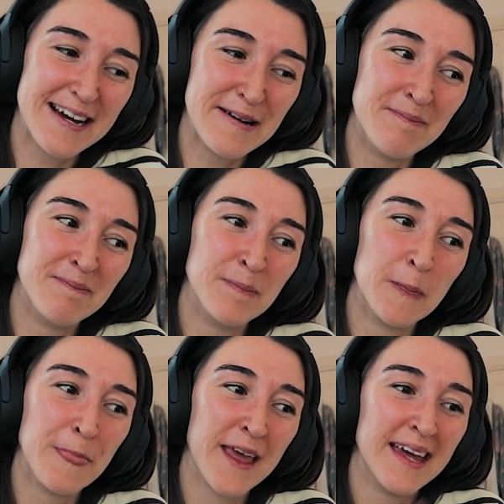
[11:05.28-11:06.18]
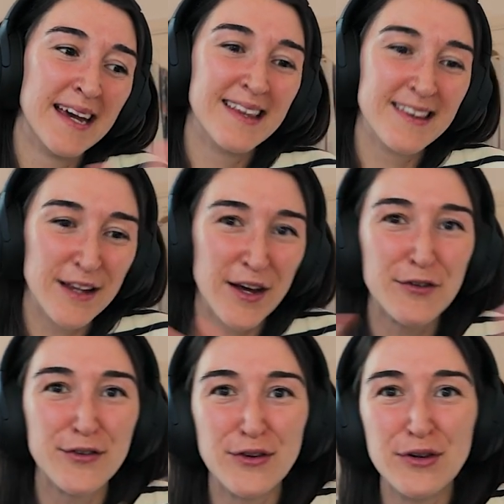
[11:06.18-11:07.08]
a
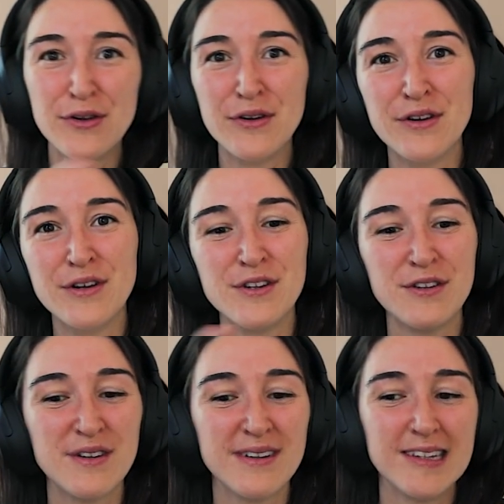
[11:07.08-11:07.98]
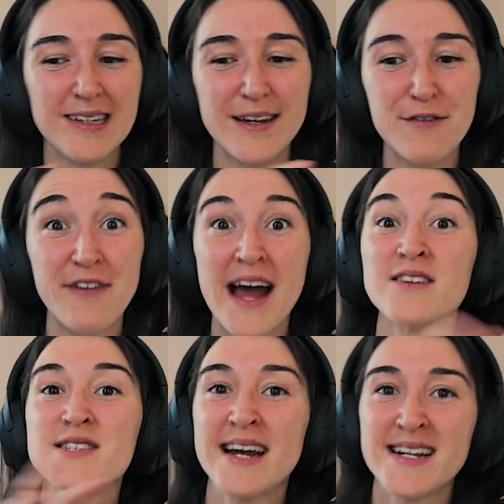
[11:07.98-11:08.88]
few
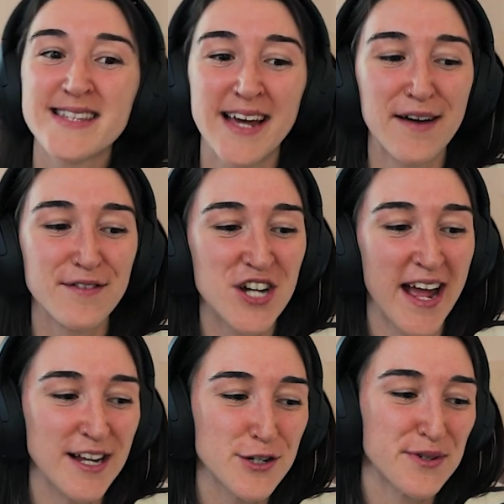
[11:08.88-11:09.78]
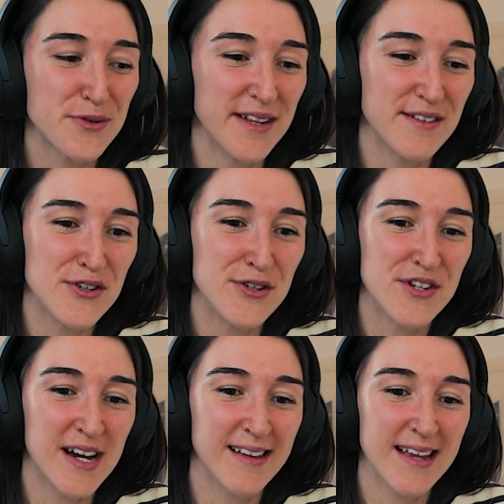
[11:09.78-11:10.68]
vowel sounds that have changed between the two
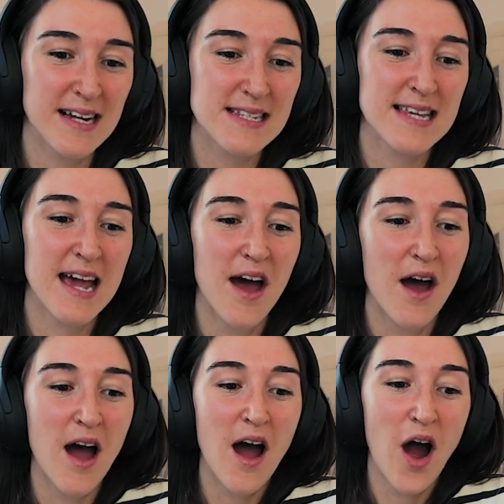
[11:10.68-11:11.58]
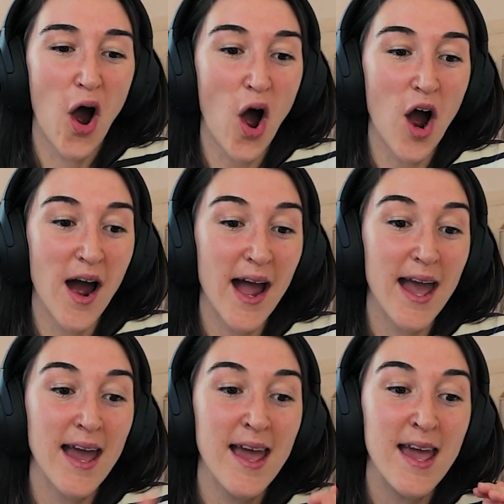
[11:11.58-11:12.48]
dialects.
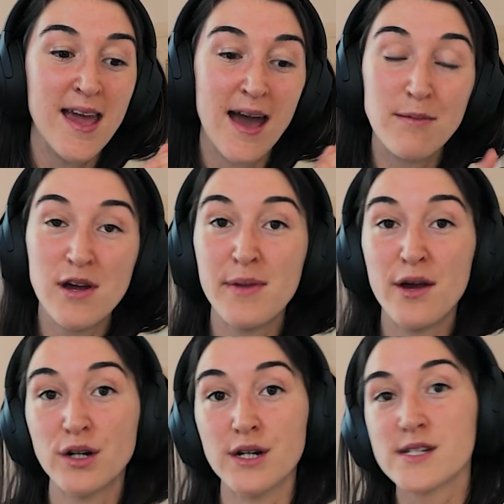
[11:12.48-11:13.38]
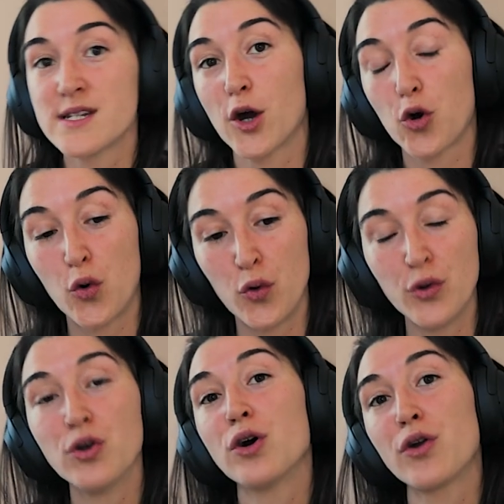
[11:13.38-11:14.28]
I am going to be honest,
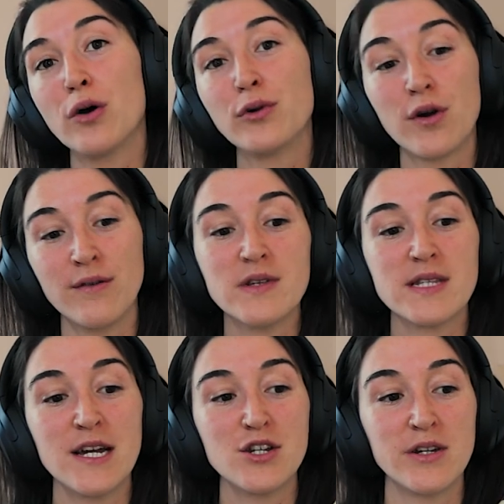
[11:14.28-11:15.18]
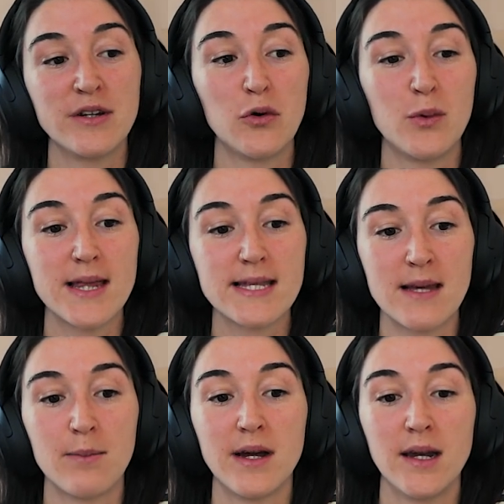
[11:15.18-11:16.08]
could not hold a conversation with
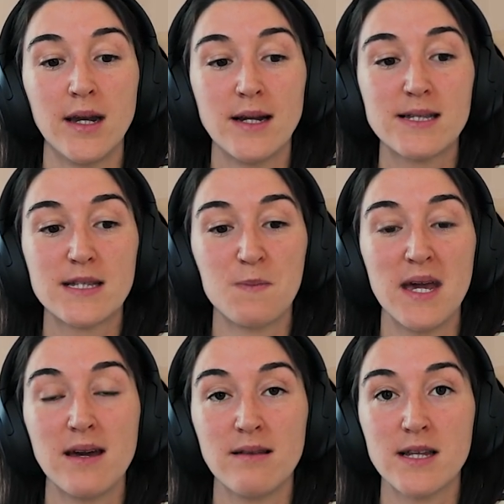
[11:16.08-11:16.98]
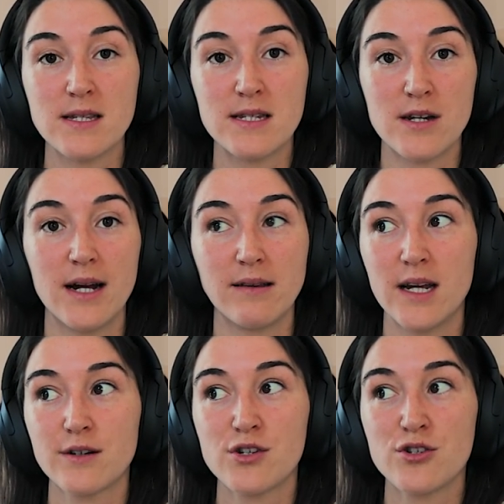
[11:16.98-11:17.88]
someone speaking this
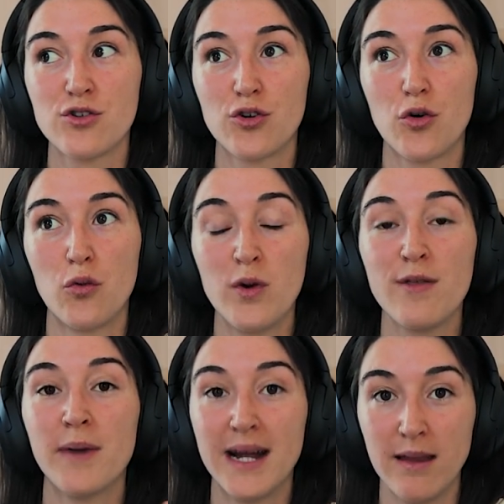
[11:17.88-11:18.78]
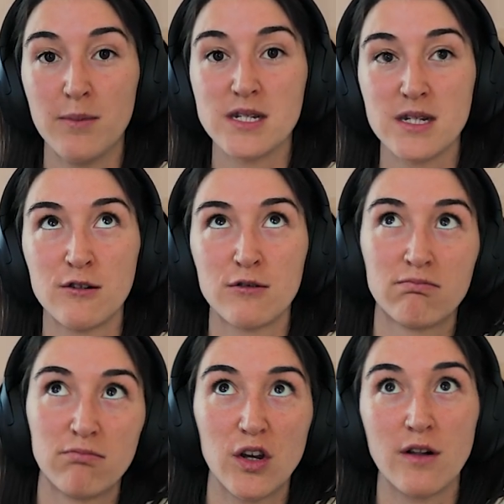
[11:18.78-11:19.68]
dialect with my limited
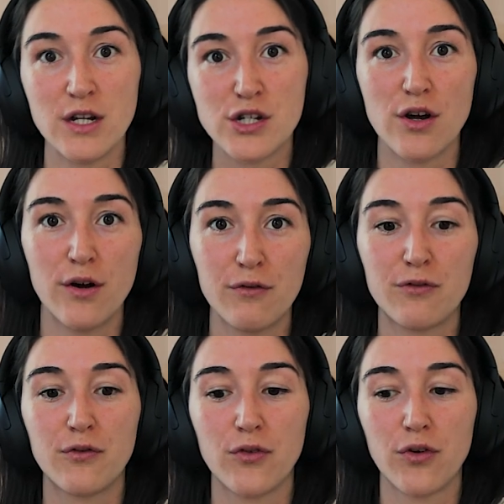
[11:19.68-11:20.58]
knowledge of